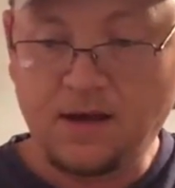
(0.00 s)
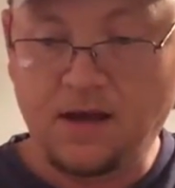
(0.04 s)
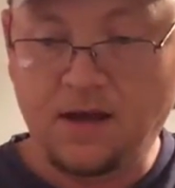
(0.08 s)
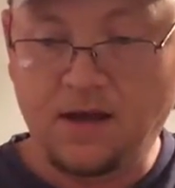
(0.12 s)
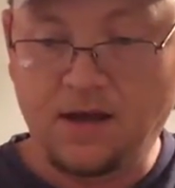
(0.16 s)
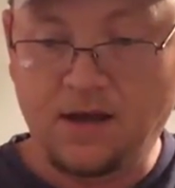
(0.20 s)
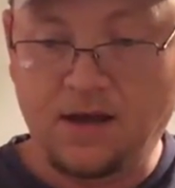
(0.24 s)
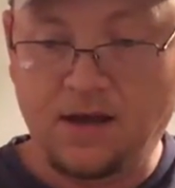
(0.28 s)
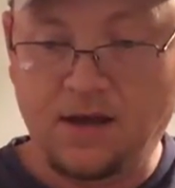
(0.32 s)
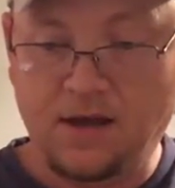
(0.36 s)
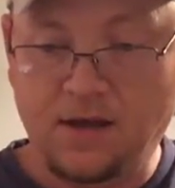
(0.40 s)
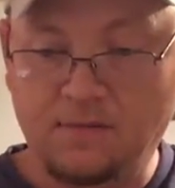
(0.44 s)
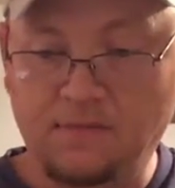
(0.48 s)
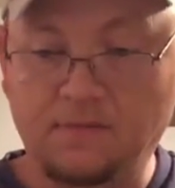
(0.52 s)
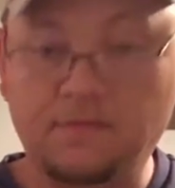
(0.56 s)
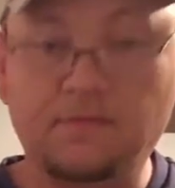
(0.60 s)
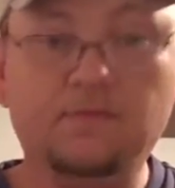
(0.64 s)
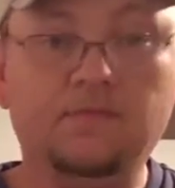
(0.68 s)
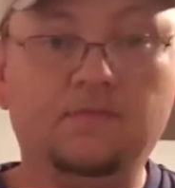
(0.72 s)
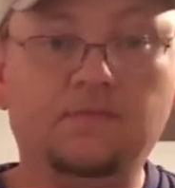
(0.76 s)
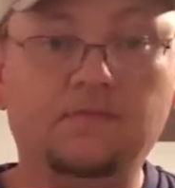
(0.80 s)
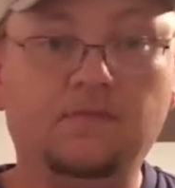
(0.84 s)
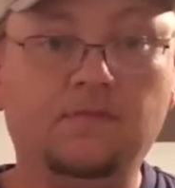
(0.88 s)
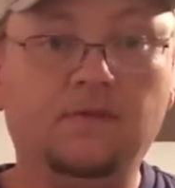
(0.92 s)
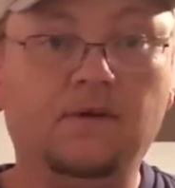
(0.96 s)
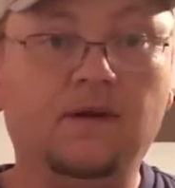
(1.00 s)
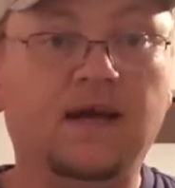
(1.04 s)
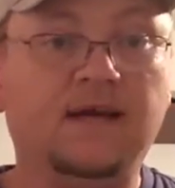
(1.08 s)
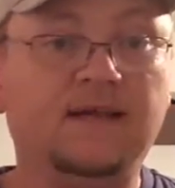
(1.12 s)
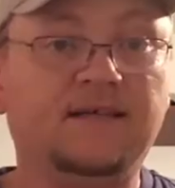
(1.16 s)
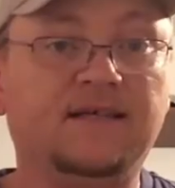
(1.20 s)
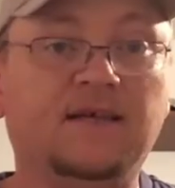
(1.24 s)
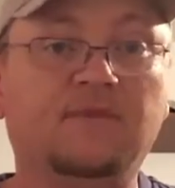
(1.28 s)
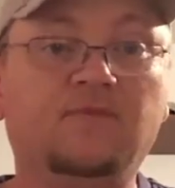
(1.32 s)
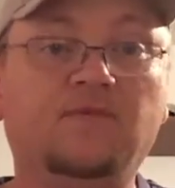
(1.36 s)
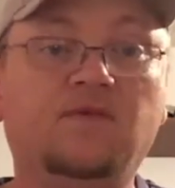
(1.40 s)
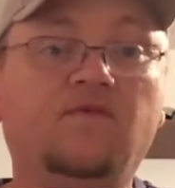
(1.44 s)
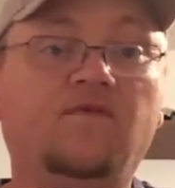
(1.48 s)
Got
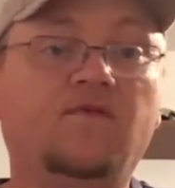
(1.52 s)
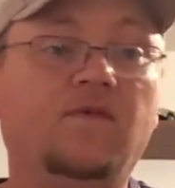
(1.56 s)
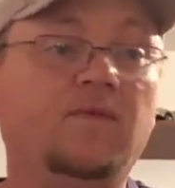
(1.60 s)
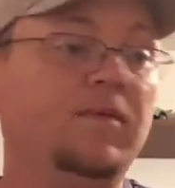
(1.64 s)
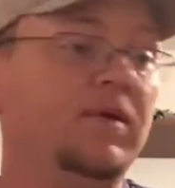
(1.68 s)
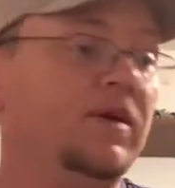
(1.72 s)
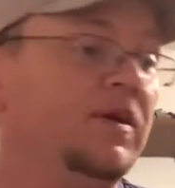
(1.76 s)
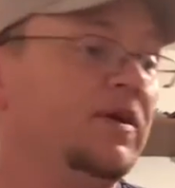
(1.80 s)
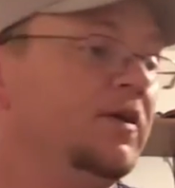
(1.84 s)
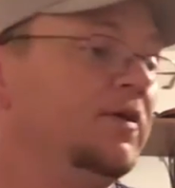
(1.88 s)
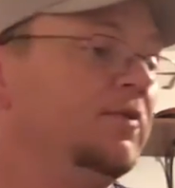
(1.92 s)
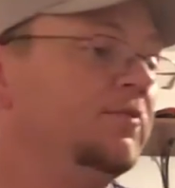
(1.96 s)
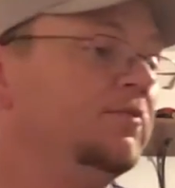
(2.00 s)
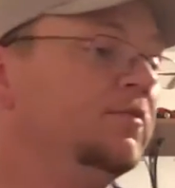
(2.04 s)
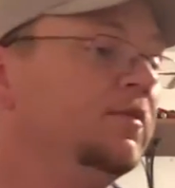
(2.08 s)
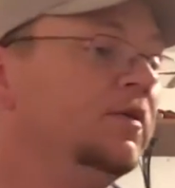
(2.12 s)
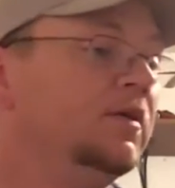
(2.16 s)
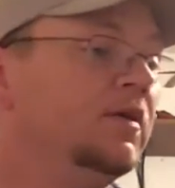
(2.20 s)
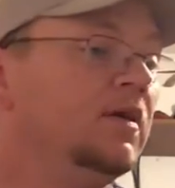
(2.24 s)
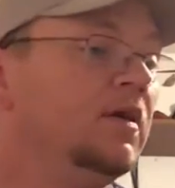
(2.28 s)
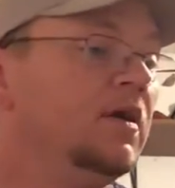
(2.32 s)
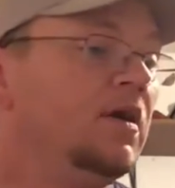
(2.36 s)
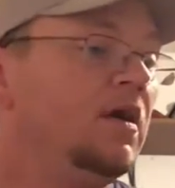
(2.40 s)
something from him.